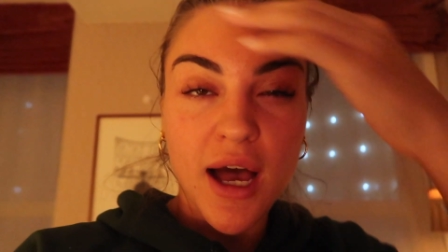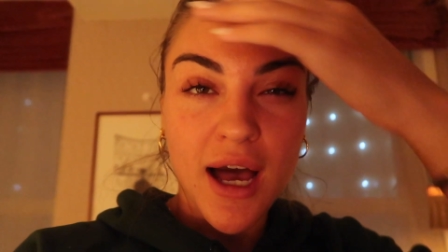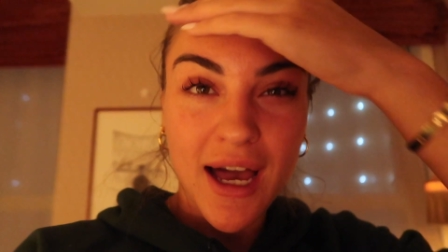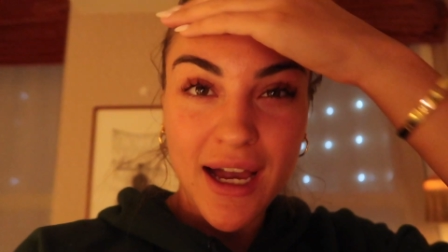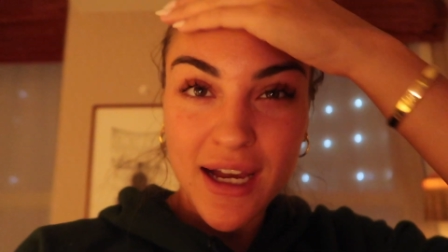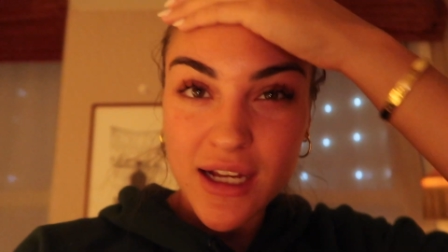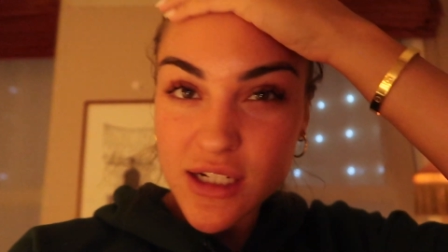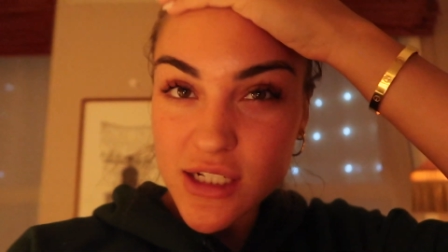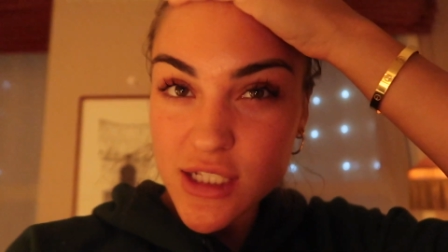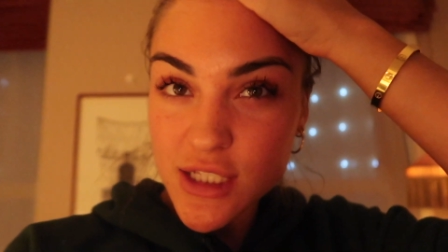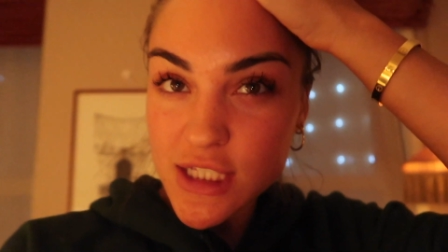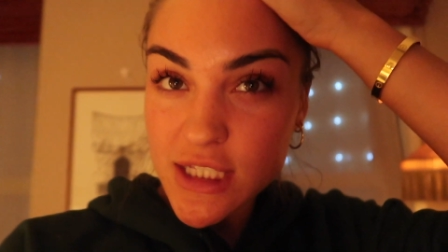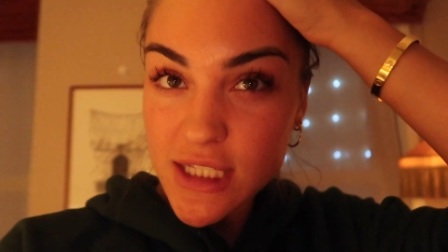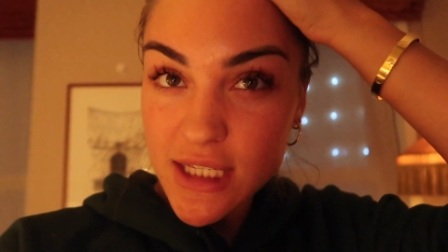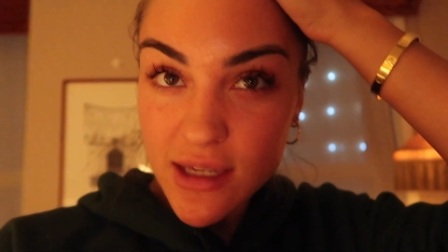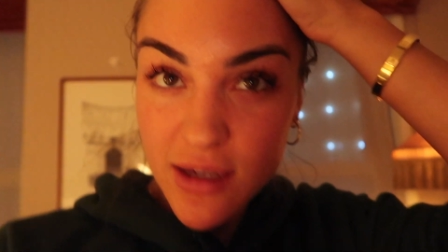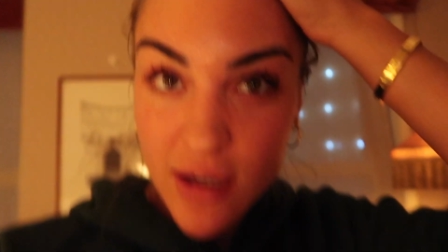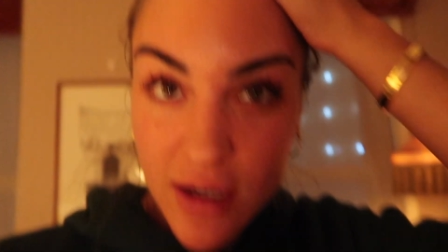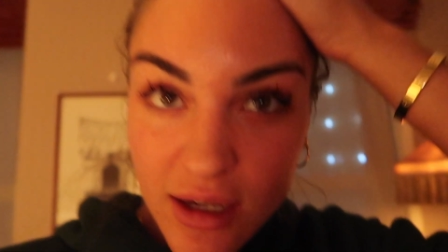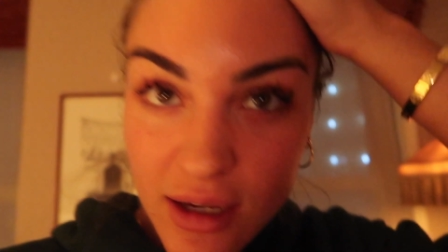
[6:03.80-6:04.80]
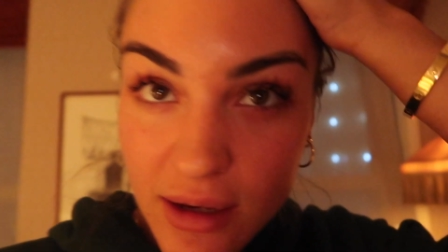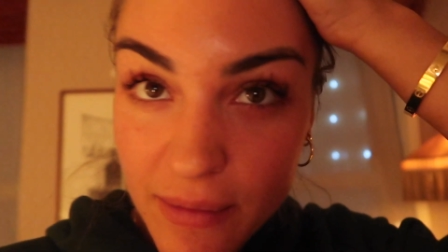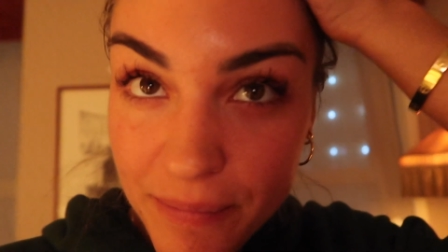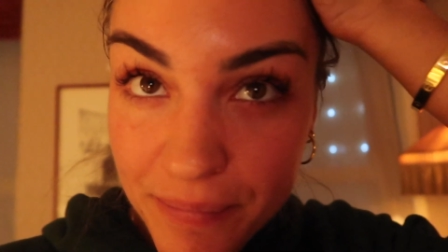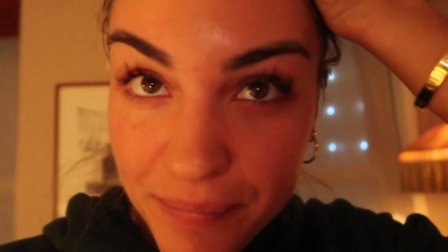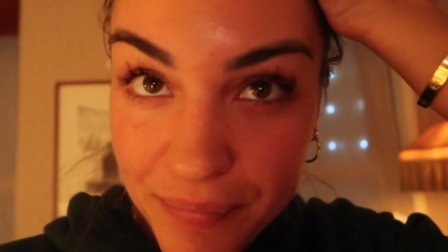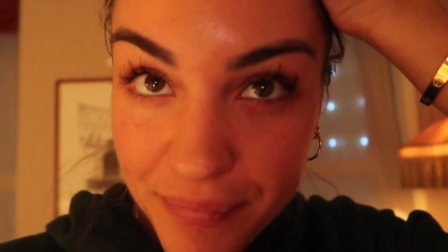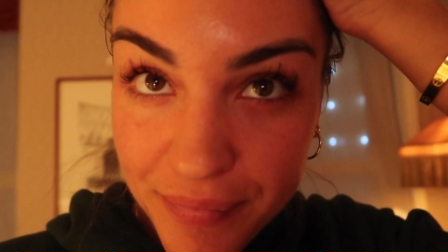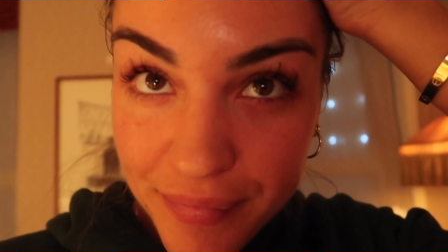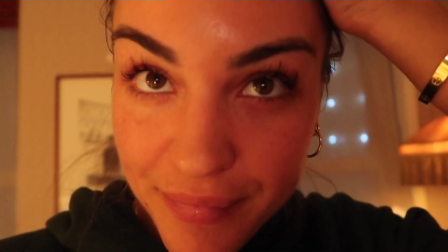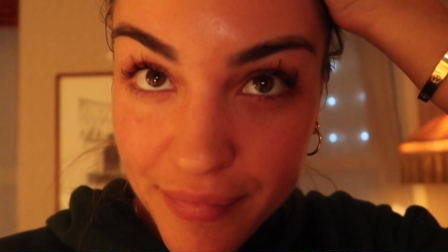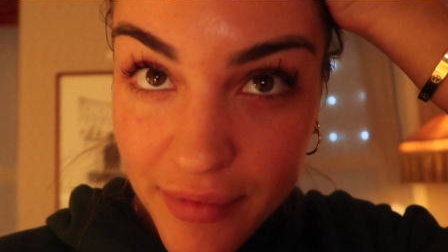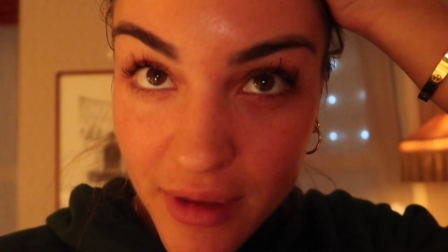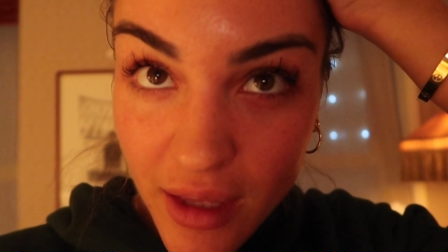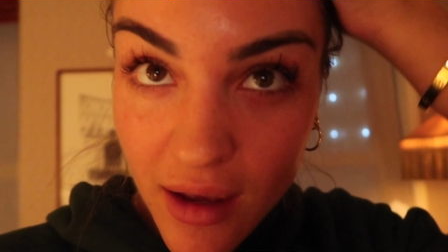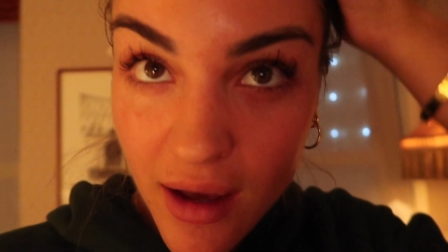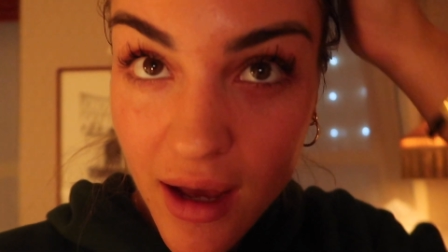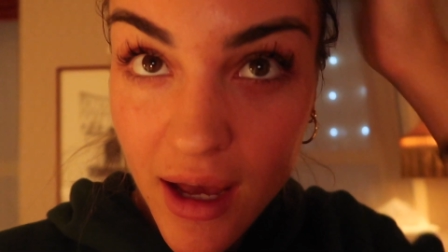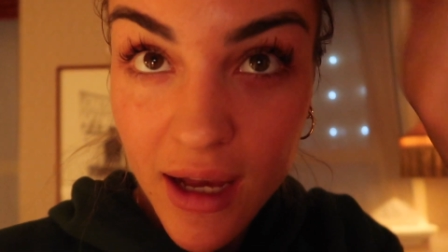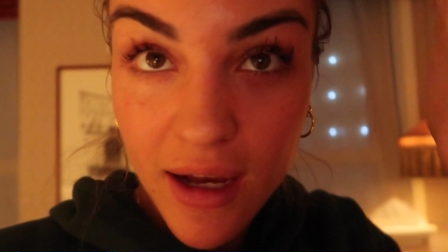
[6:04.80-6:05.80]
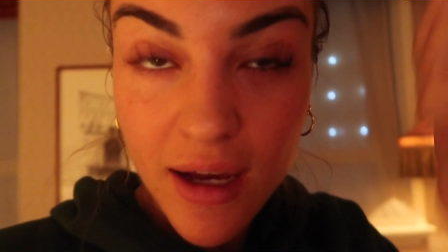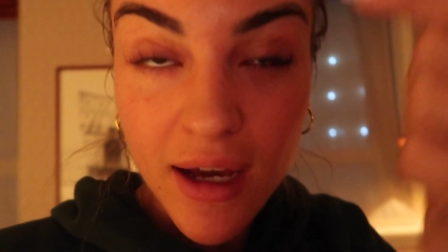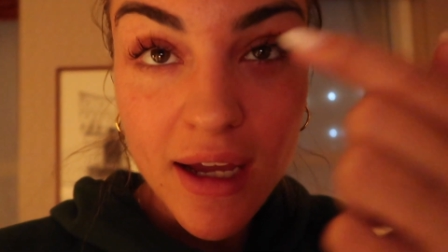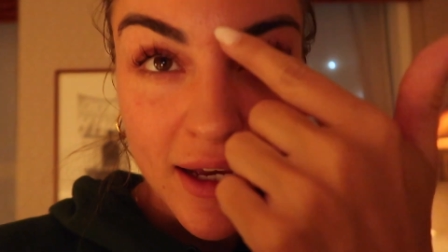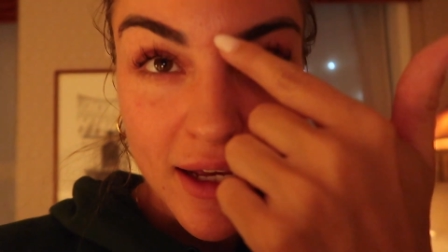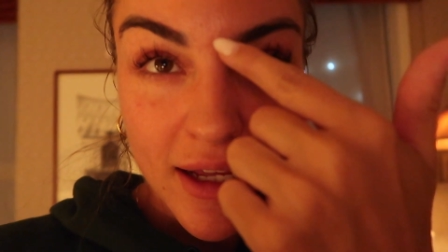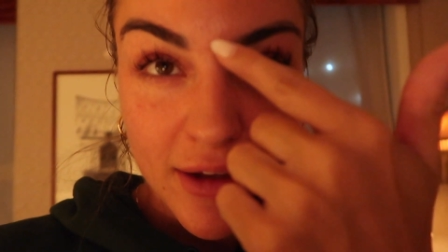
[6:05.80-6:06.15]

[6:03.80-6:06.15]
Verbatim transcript: I can just see I got